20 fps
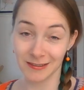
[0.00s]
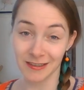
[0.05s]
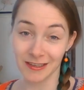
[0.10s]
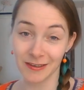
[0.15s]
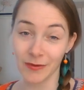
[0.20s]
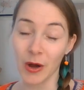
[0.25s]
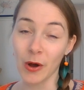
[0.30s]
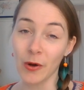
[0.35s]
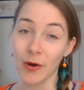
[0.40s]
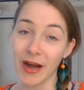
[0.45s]

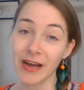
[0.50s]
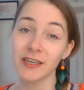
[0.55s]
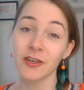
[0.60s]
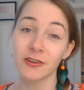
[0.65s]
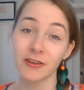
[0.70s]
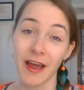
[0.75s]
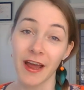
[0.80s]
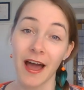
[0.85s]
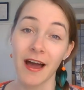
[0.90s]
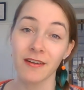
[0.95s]
well, I
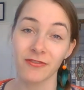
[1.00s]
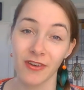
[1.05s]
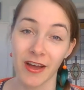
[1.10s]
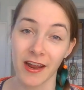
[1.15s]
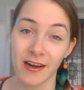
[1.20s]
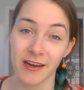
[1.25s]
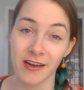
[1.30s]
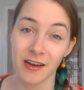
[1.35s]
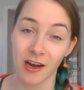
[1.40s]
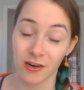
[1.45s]
don't have
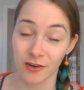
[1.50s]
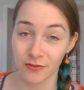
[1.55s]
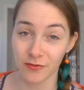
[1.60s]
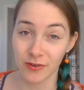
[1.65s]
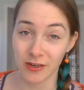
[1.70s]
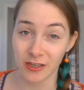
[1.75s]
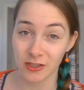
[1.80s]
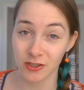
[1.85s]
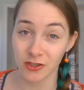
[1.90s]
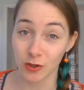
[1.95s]
any other
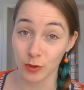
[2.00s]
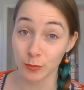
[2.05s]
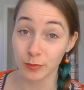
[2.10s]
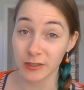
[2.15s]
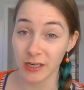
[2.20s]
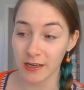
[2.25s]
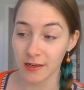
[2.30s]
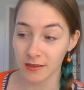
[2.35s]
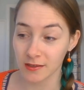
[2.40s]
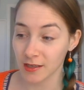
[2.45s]
finished
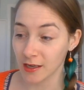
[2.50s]
objects.